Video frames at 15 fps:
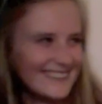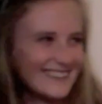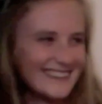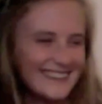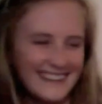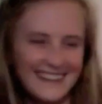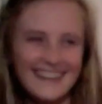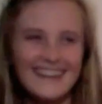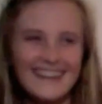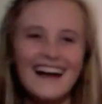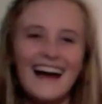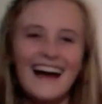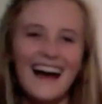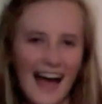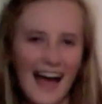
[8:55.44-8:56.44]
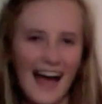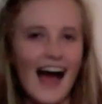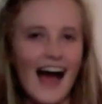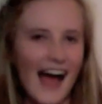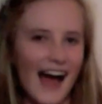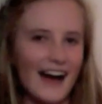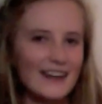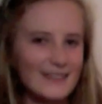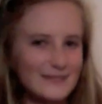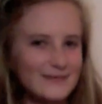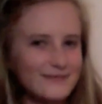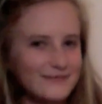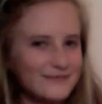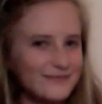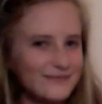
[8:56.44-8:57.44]

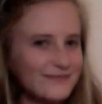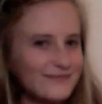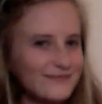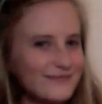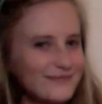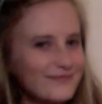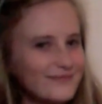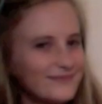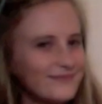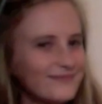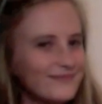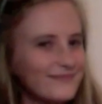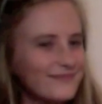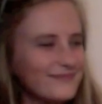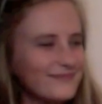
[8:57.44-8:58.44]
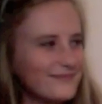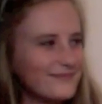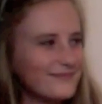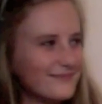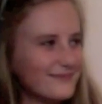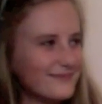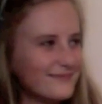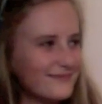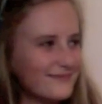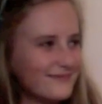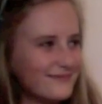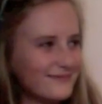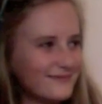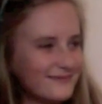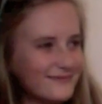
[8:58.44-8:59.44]

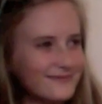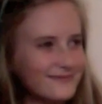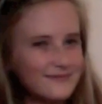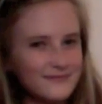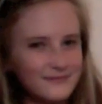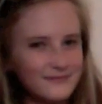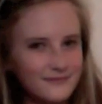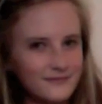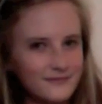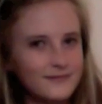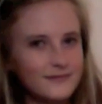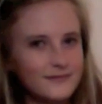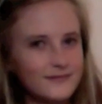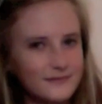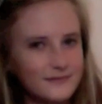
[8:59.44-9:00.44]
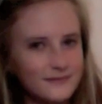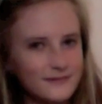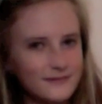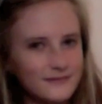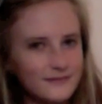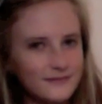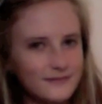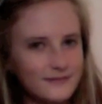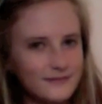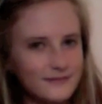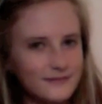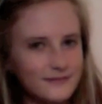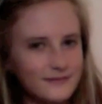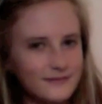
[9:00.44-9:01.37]
(silent)